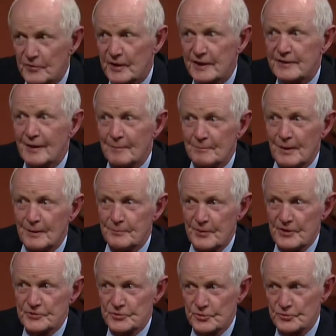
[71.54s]
get that blood
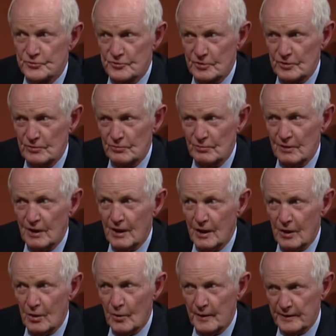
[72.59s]
pressure too
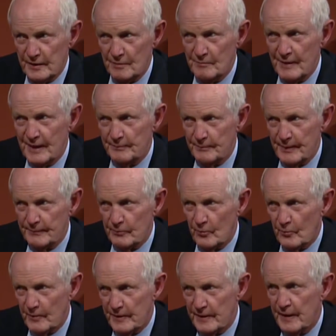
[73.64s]
low, it mm-hmm. can make
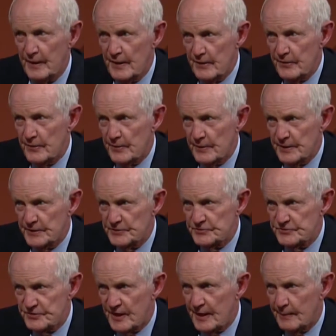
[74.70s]
people where they're
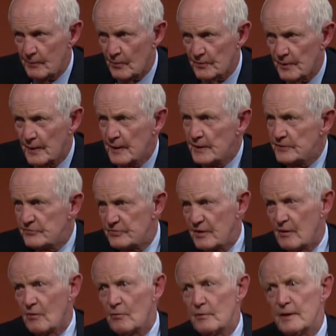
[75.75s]
unstable.
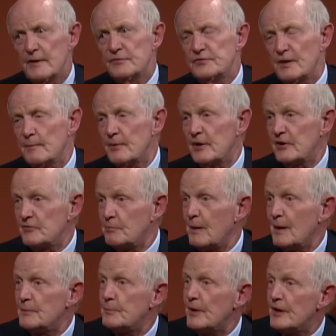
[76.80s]
So if somebody's
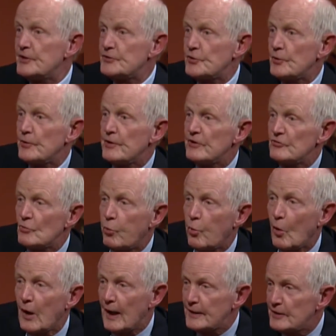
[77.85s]
blood pressure is
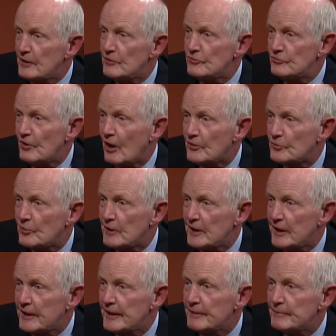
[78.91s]
what, you start
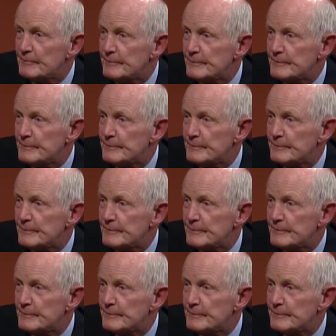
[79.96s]
treating it?